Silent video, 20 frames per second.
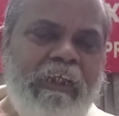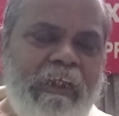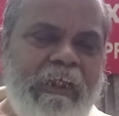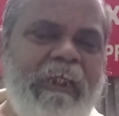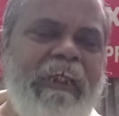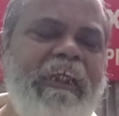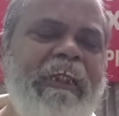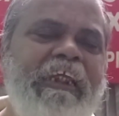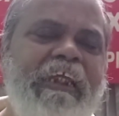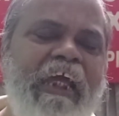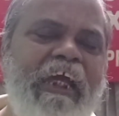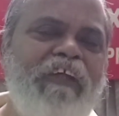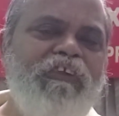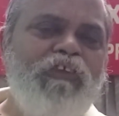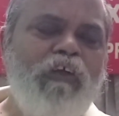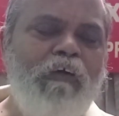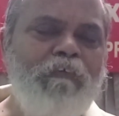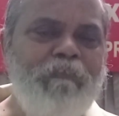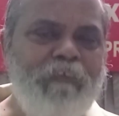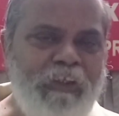in
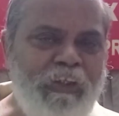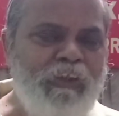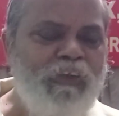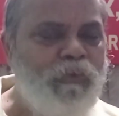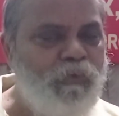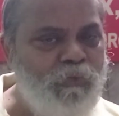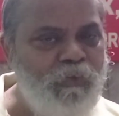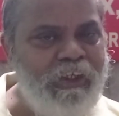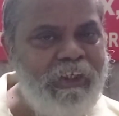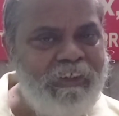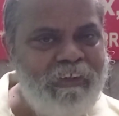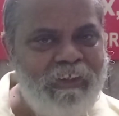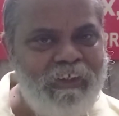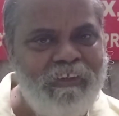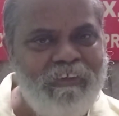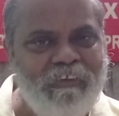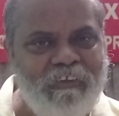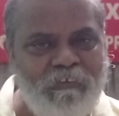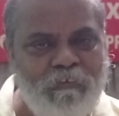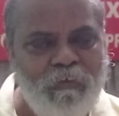case of
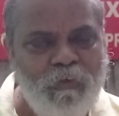insulators,